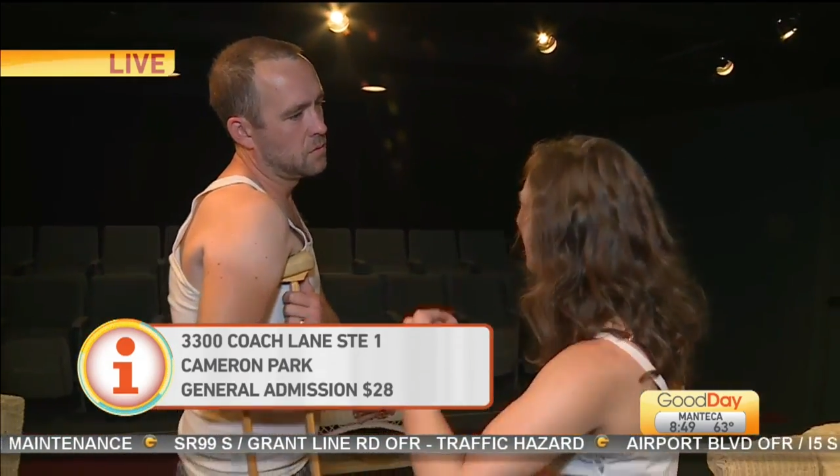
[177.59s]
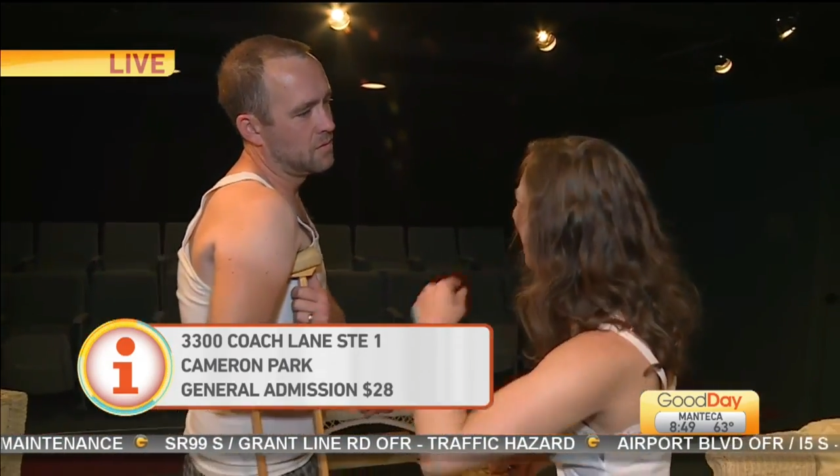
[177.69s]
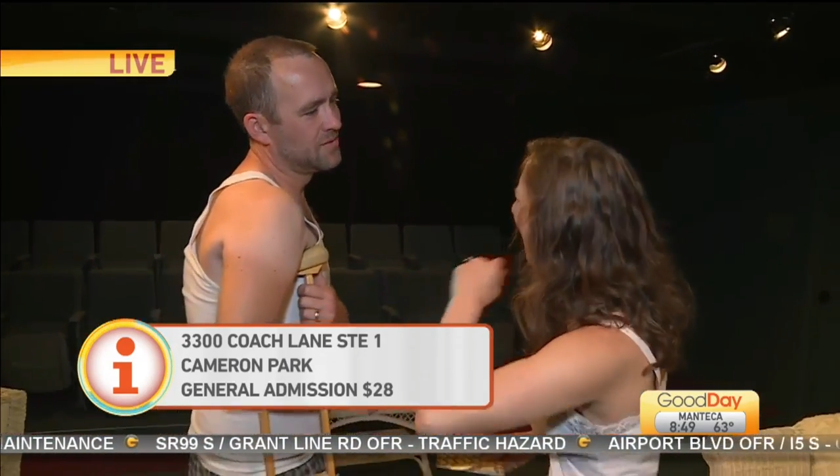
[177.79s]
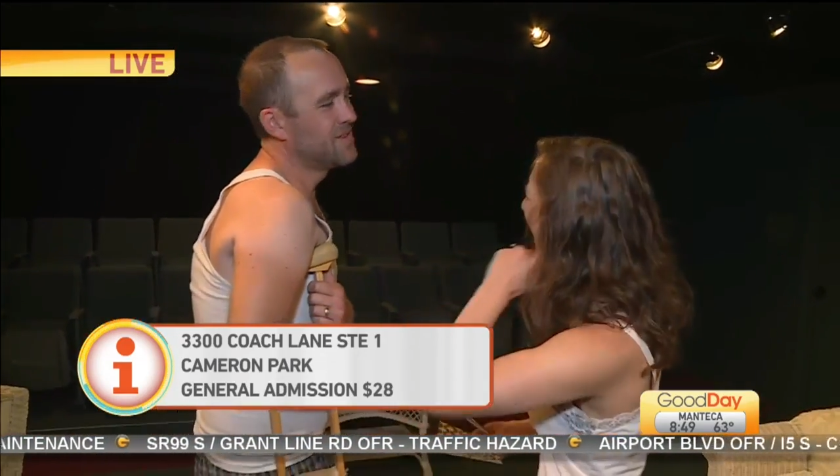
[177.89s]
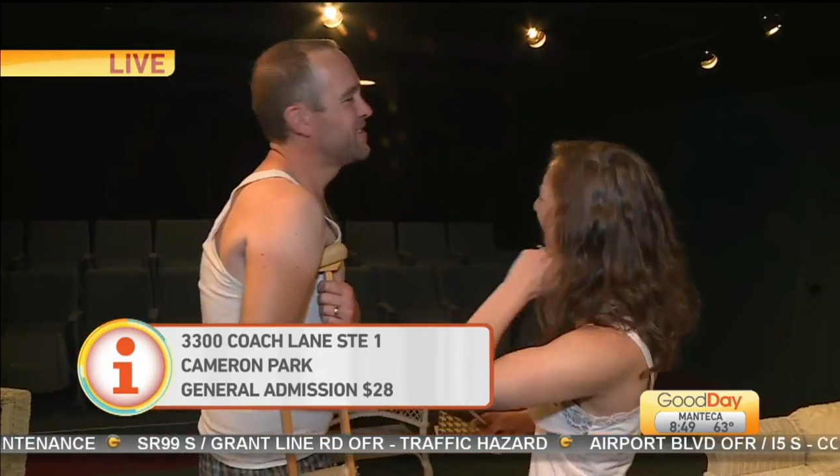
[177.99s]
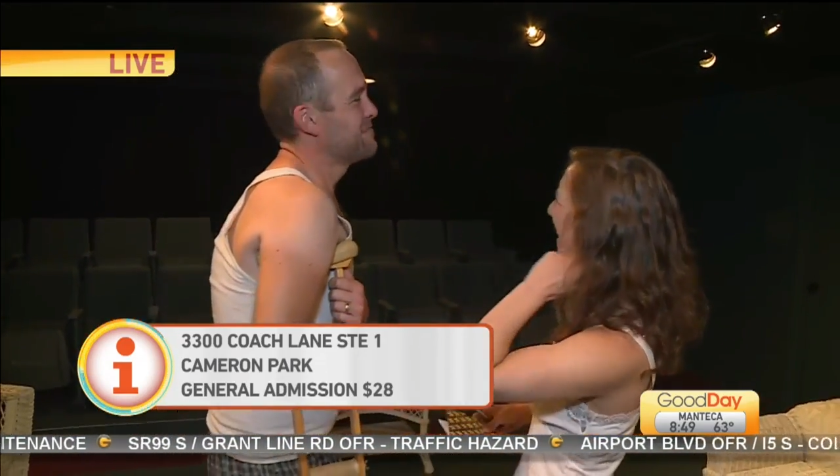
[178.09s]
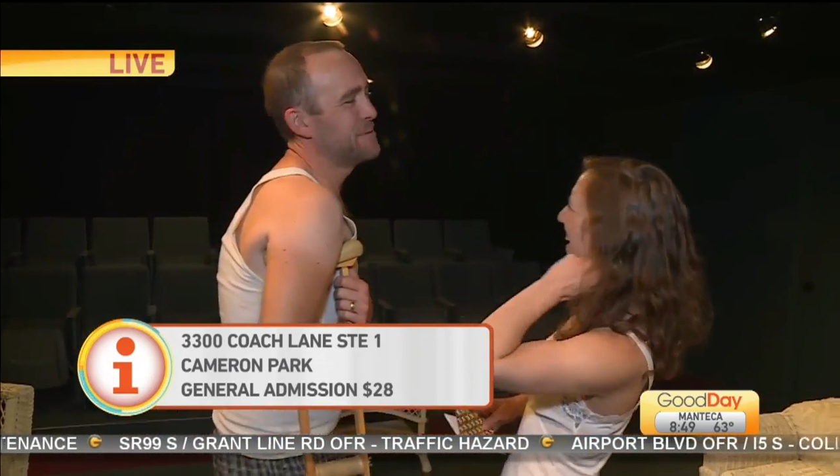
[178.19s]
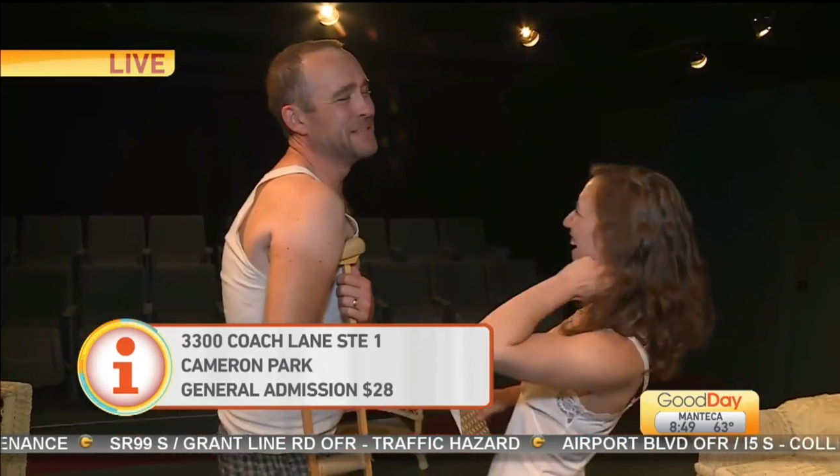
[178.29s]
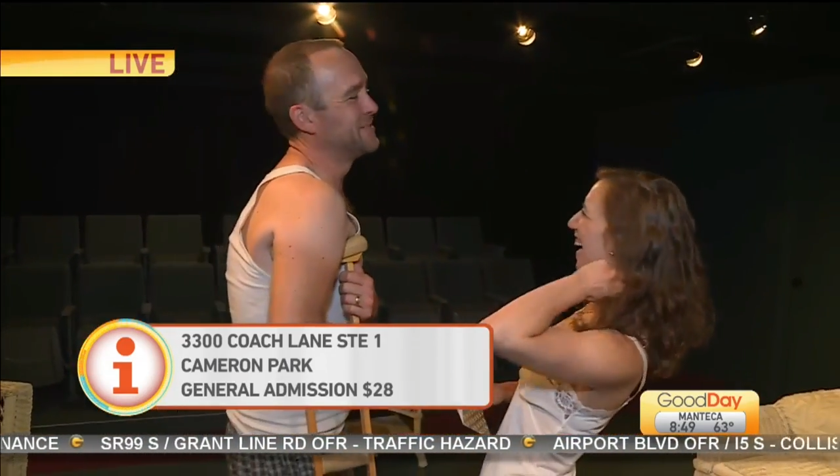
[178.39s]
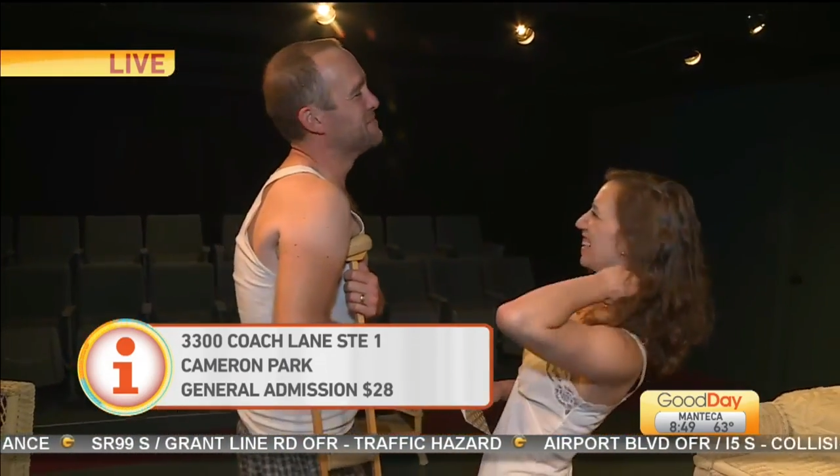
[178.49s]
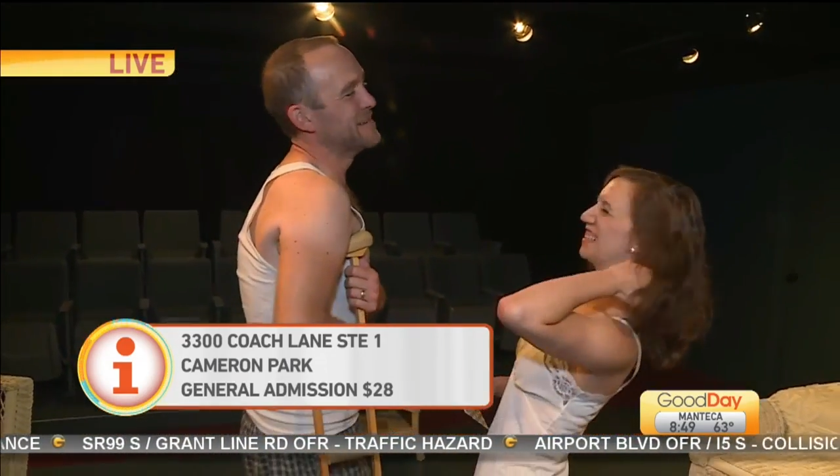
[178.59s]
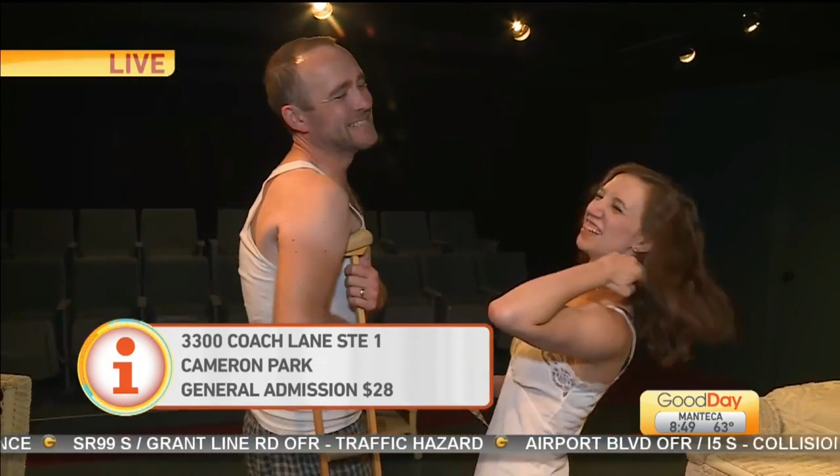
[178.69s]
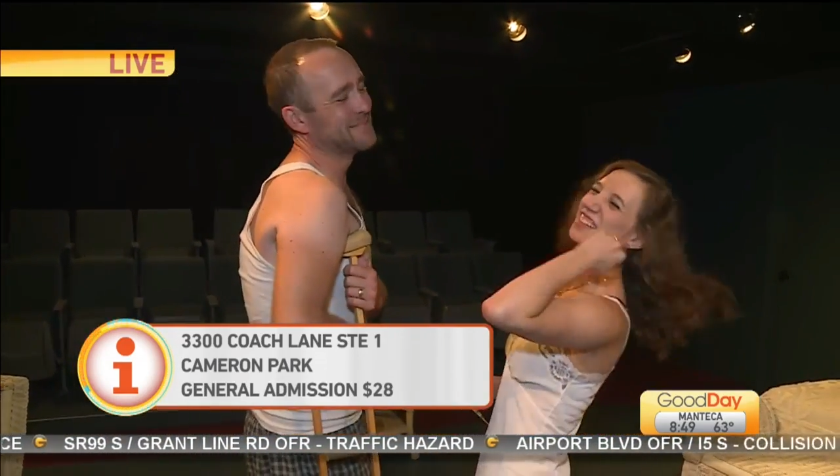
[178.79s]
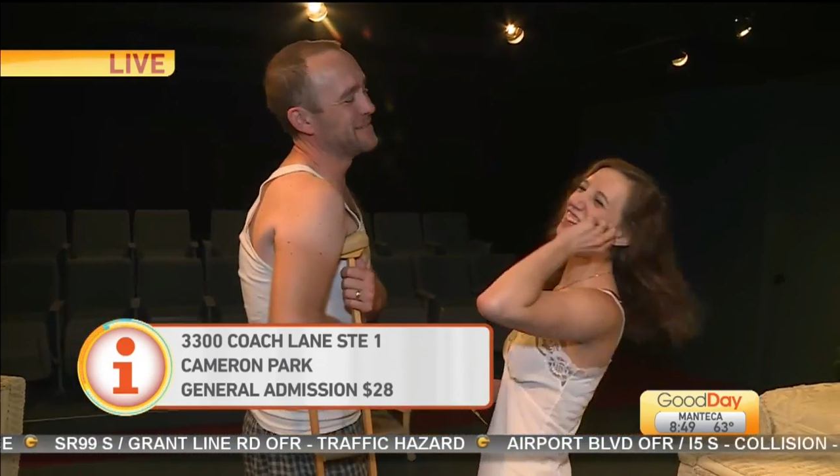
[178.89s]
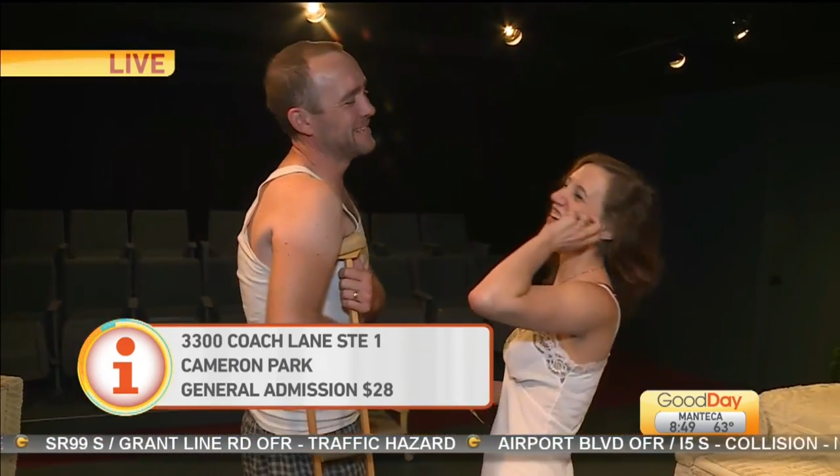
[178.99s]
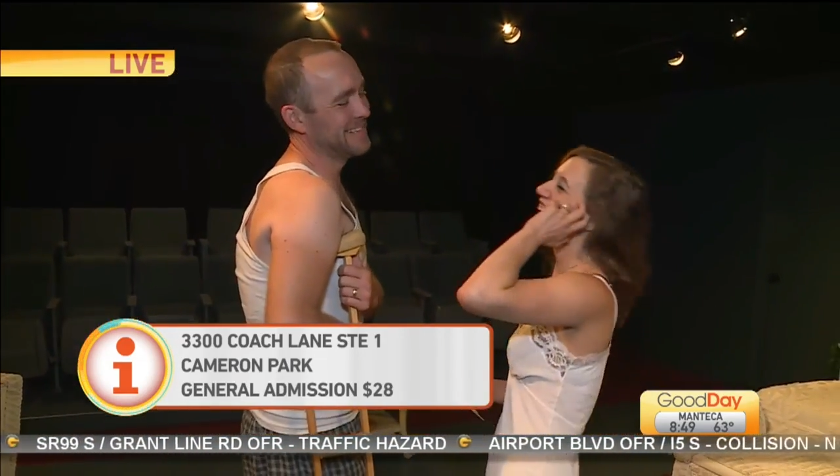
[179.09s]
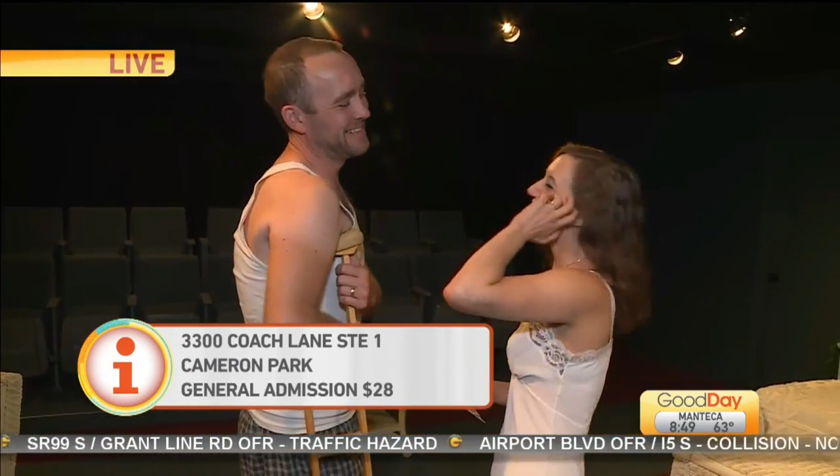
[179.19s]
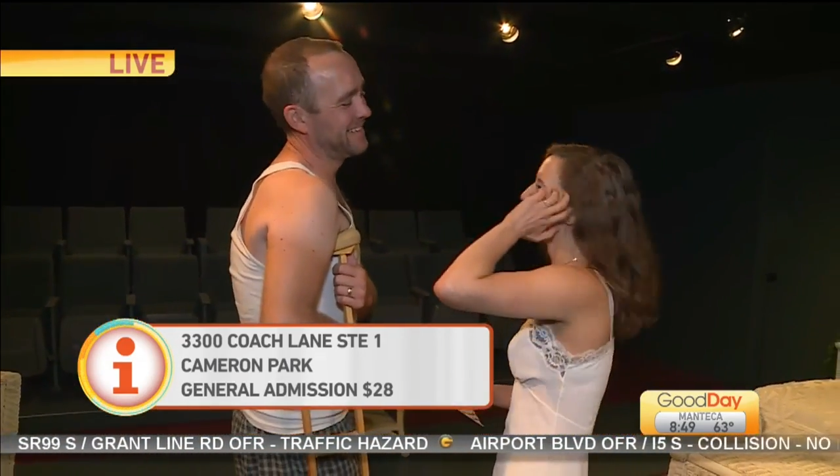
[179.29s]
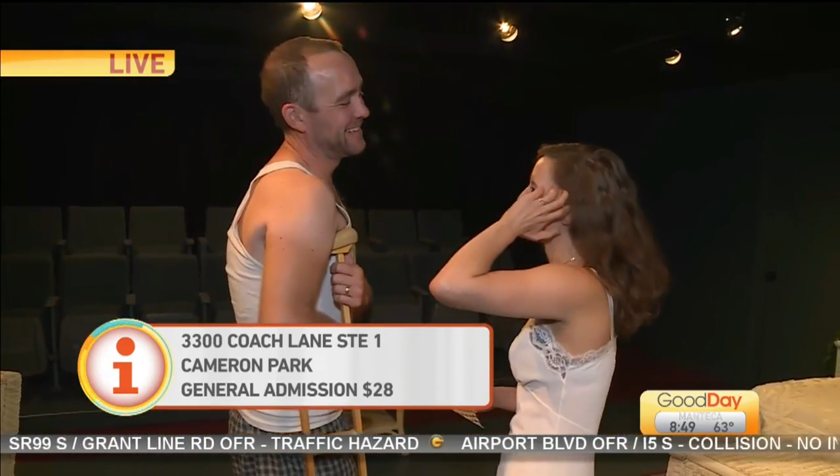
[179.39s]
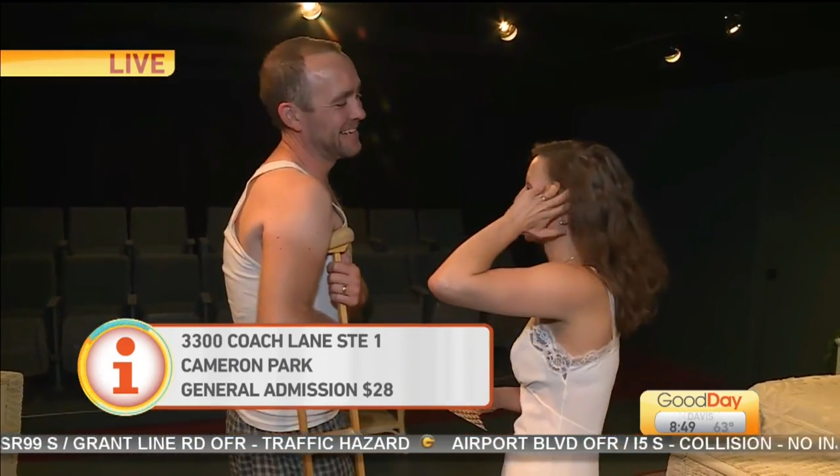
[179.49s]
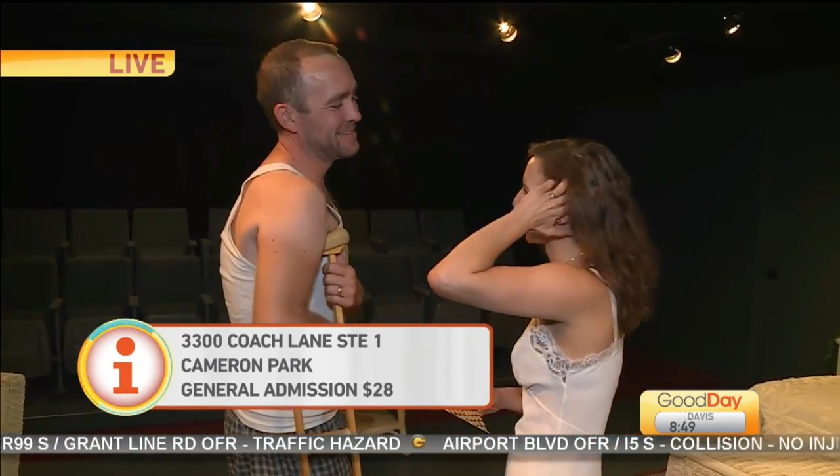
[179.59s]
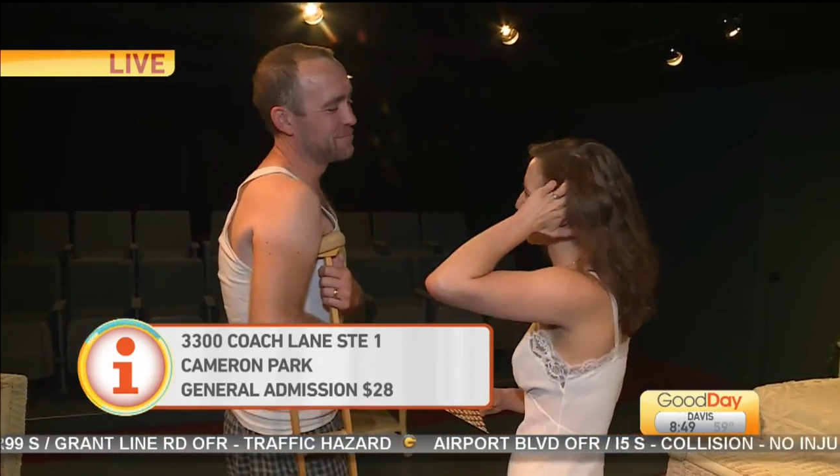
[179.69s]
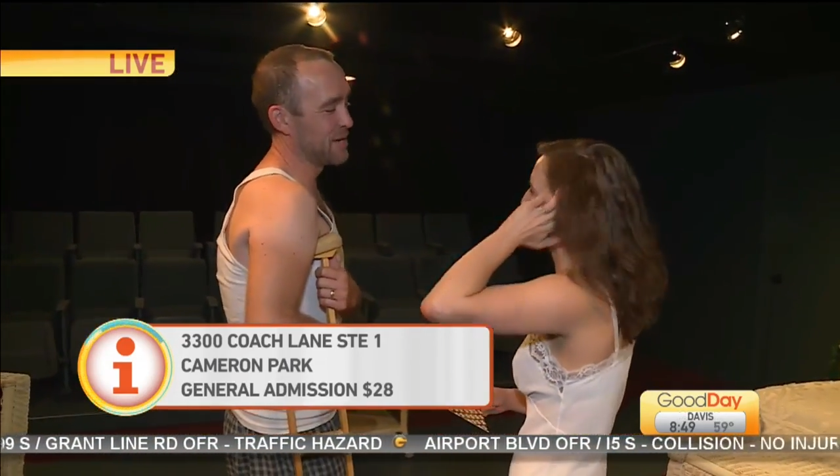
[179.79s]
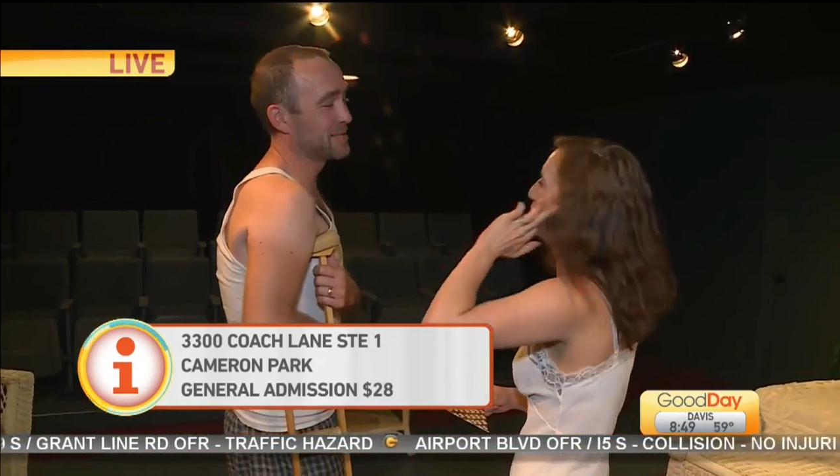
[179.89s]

amazing playwrights and